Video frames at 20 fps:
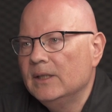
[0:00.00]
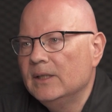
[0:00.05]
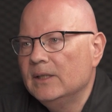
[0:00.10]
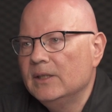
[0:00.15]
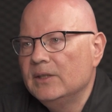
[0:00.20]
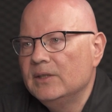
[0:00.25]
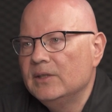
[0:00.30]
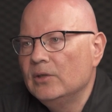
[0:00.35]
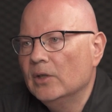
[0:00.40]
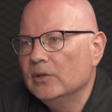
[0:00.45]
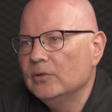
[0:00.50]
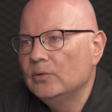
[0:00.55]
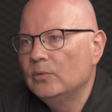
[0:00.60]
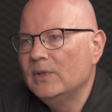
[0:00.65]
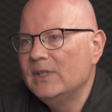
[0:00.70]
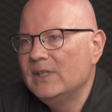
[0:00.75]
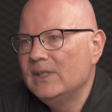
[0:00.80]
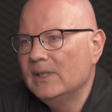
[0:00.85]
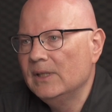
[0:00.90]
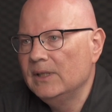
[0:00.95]
it is not
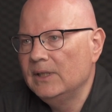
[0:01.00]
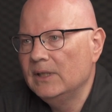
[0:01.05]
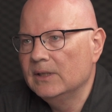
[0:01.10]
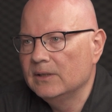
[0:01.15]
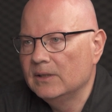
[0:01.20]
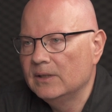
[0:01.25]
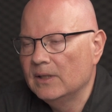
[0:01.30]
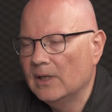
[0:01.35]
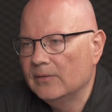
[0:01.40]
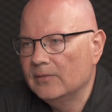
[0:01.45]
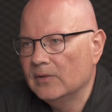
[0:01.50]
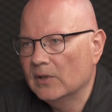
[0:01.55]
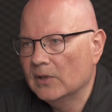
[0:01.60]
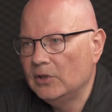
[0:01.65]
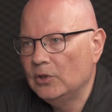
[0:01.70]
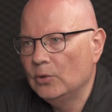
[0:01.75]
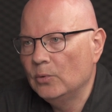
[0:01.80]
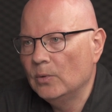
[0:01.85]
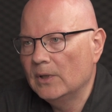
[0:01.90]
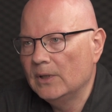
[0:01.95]
resilient enough,
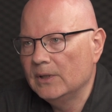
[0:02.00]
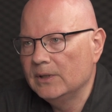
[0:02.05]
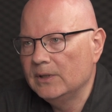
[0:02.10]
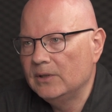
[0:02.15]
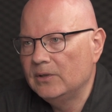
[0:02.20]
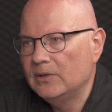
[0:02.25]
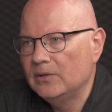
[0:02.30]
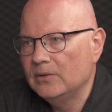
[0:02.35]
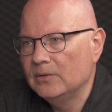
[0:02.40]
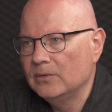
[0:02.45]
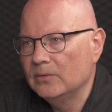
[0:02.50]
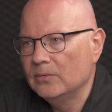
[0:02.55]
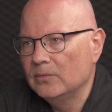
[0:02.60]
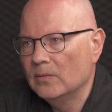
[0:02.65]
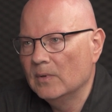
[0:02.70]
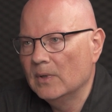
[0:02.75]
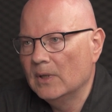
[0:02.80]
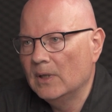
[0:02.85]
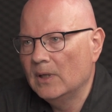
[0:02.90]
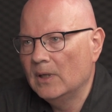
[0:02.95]
actually,
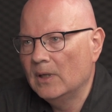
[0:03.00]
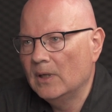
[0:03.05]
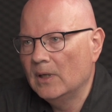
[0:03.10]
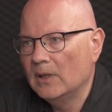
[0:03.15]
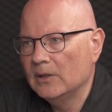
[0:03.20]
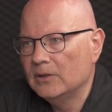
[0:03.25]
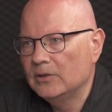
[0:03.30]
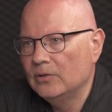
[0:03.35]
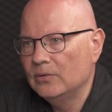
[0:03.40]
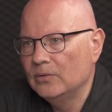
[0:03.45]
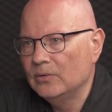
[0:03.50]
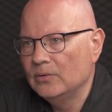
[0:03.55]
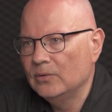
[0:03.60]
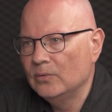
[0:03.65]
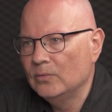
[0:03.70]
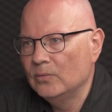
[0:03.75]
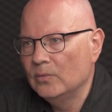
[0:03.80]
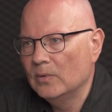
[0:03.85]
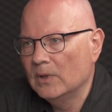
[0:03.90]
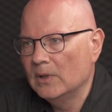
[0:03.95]
to
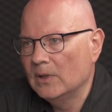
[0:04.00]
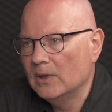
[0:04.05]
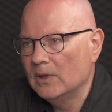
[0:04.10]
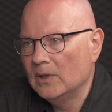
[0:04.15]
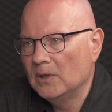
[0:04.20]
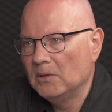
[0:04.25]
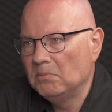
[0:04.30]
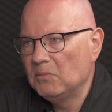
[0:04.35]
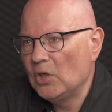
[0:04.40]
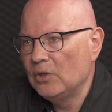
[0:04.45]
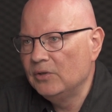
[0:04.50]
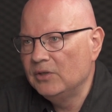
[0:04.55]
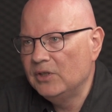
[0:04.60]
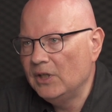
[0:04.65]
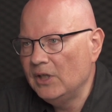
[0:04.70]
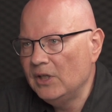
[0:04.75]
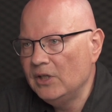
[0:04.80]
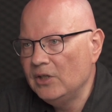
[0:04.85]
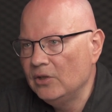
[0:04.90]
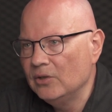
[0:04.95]

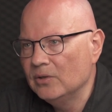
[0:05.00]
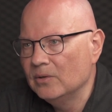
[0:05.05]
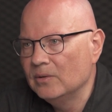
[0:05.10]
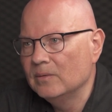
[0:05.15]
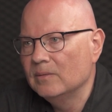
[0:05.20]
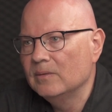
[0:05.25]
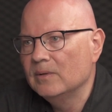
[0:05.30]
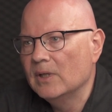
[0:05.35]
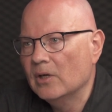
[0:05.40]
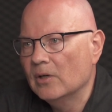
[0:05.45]
continue the